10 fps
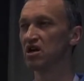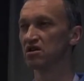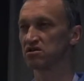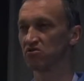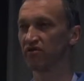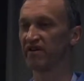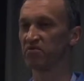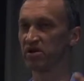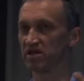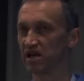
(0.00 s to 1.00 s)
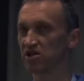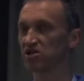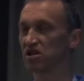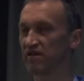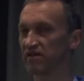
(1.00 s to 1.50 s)
So the rehabilitation
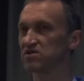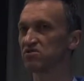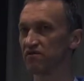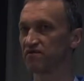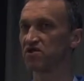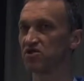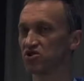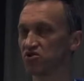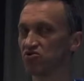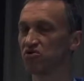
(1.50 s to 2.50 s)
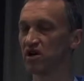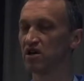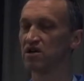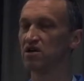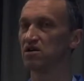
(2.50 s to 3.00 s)
of the soft tissue
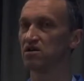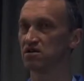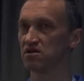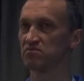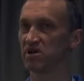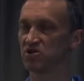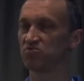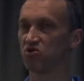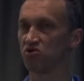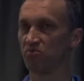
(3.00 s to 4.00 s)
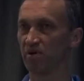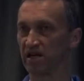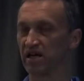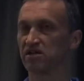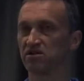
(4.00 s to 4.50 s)
is much more
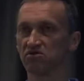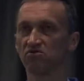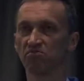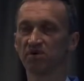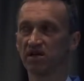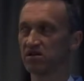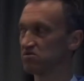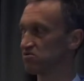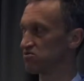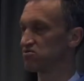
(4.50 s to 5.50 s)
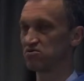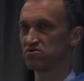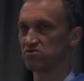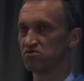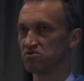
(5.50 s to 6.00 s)
complicated comparing to, to,
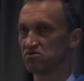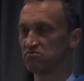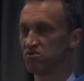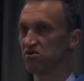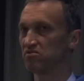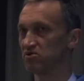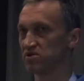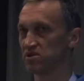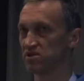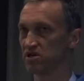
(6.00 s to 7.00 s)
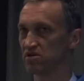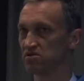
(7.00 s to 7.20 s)
to, to bone procedure.